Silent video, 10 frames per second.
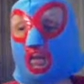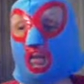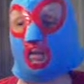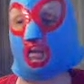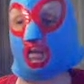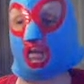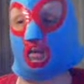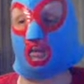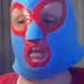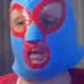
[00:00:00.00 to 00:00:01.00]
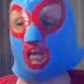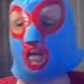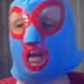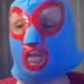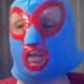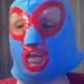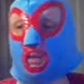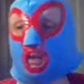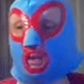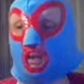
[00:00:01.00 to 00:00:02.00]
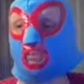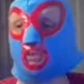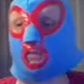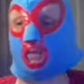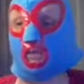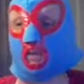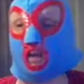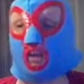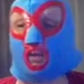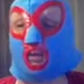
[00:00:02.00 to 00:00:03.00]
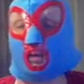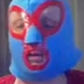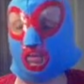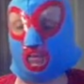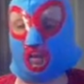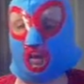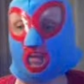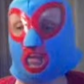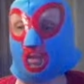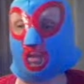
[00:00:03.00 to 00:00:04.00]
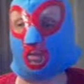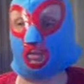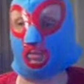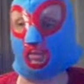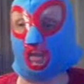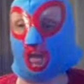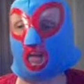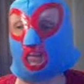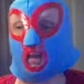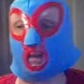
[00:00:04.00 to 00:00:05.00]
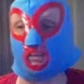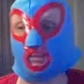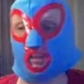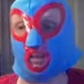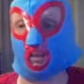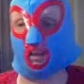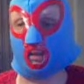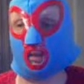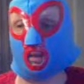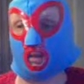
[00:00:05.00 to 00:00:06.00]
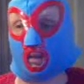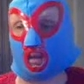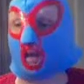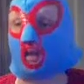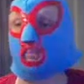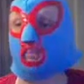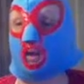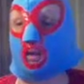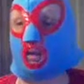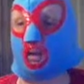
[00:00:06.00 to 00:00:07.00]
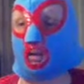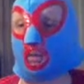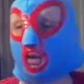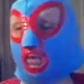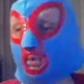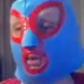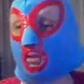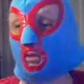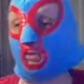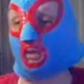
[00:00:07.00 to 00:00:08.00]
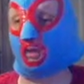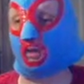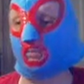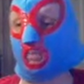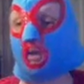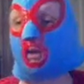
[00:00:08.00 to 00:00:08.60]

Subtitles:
Hitler didn't actually kill himself, that somehow or other he survived the bullet through his head as the Allied parties were closing in on his